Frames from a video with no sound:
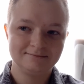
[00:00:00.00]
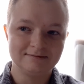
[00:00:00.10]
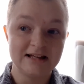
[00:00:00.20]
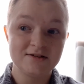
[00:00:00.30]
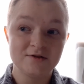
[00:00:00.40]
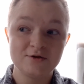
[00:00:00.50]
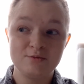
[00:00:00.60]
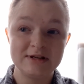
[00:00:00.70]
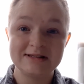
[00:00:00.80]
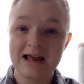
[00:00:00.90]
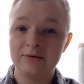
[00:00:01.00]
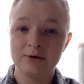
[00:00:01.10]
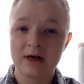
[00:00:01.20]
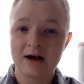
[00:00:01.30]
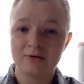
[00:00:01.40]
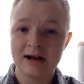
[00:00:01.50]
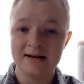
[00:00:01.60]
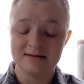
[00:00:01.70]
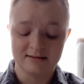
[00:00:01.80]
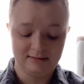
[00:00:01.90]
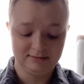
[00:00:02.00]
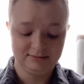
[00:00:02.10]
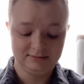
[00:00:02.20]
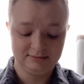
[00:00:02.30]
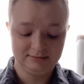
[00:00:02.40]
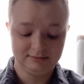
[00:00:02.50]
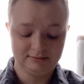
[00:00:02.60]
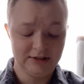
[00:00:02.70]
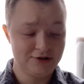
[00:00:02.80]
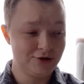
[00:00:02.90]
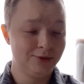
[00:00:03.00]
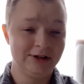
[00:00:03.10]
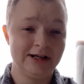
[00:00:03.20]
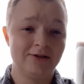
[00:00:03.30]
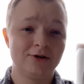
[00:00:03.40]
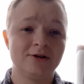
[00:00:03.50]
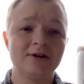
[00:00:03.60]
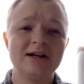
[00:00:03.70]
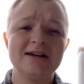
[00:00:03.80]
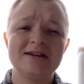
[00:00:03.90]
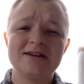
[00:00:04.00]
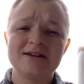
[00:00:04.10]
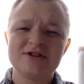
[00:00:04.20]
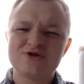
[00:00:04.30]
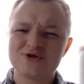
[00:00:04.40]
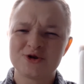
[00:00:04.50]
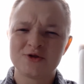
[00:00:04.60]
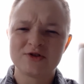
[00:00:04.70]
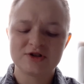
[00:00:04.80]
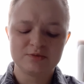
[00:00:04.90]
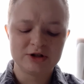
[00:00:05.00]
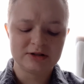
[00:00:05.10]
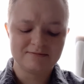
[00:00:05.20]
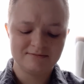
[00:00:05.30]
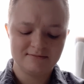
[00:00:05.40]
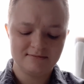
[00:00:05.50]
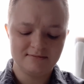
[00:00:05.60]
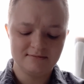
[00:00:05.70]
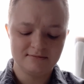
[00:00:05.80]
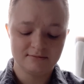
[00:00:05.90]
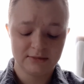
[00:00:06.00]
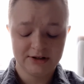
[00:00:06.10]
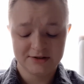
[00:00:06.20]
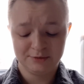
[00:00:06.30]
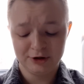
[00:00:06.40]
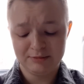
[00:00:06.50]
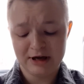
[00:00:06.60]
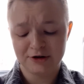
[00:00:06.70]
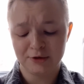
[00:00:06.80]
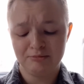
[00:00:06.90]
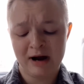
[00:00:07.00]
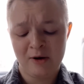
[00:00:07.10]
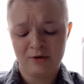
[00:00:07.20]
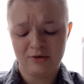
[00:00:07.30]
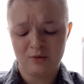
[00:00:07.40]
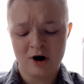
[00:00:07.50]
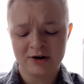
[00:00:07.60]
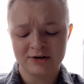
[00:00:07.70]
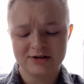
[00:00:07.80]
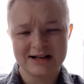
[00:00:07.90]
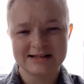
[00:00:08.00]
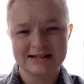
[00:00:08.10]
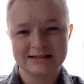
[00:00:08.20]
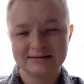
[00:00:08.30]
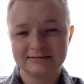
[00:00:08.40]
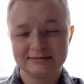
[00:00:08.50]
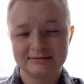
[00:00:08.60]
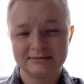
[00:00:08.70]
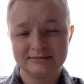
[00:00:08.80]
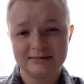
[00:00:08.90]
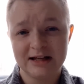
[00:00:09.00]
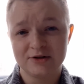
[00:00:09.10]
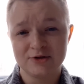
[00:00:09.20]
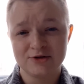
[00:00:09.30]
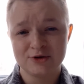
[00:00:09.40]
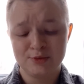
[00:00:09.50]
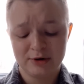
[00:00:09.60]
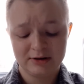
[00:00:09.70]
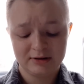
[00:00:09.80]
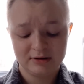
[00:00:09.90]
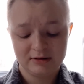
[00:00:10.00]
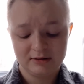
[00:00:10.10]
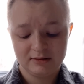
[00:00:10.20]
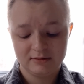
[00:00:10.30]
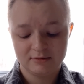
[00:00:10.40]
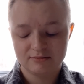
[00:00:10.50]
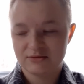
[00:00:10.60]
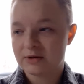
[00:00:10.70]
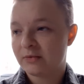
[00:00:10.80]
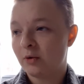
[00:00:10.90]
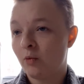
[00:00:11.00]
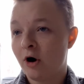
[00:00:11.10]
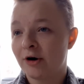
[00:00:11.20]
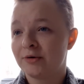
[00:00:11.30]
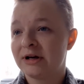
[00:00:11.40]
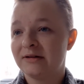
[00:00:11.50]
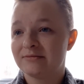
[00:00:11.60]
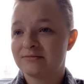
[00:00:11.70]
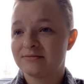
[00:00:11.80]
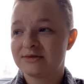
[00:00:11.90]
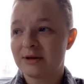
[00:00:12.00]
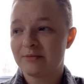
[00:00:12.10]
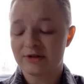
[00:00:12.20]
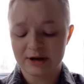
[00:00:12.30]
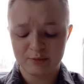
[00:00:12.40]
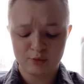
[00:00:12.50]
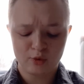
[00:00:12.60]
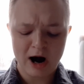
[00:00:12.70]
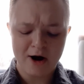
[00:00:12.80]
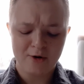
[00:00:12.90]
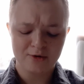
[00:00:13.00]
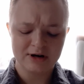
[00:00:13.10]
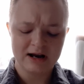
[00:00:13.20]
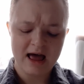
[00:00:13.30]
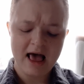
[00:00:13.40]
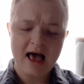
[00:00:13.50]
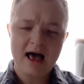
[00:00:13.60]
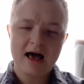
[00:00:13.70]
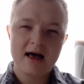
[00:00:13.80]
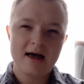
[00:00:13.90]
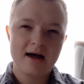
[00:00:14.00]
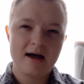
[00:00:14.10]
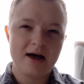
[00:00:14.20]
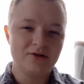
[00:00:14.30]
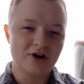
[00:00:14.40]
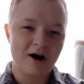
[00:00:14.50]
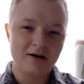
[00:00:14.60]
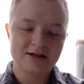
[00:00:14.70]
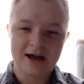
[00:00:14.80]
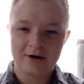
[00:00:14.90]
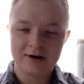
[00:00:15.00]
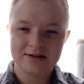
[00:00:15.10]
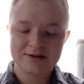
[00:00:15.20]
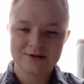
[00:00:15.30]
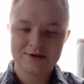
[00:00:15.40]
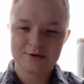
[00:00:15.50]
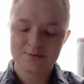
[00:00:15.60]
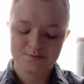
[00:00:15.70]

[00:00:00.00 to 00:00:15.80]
Lentil soup is never that great. It's only ever serviceable. It doesn't really make your mouth water, does it? Lentil soup. Something watery, something brown, and hot carrots.